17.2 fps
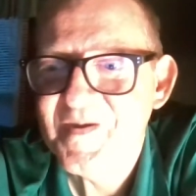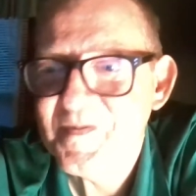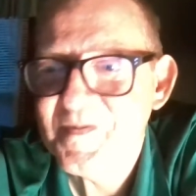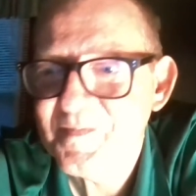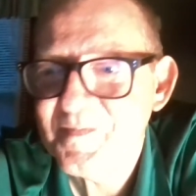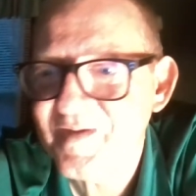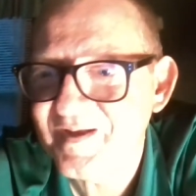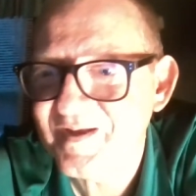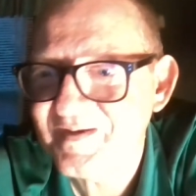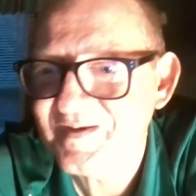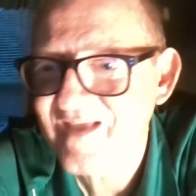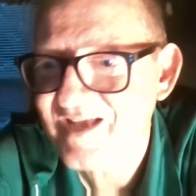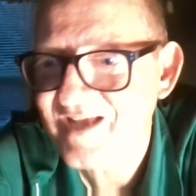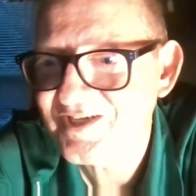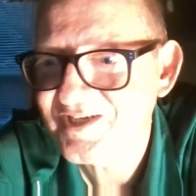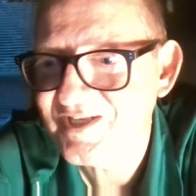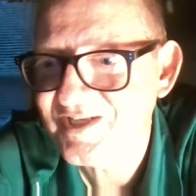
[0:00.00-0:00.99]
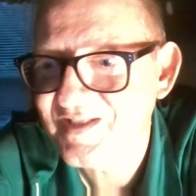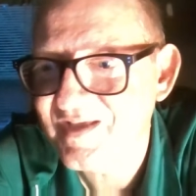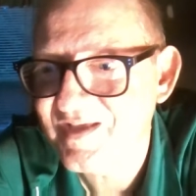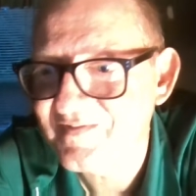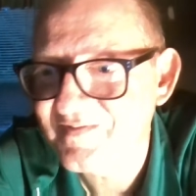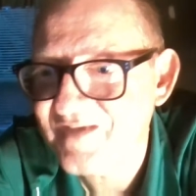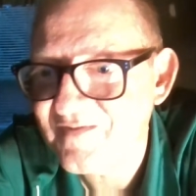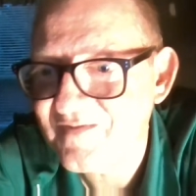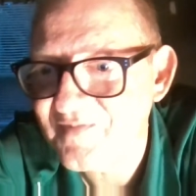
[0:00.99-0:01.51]
But yeah, she
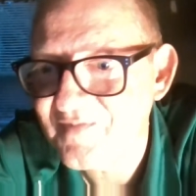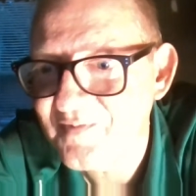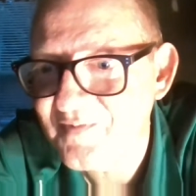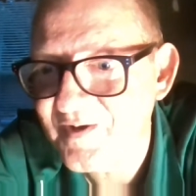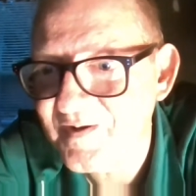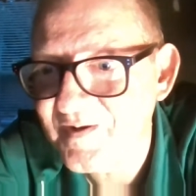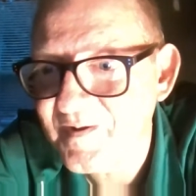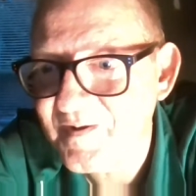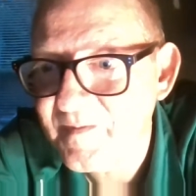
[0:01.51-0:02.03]
loves everybody.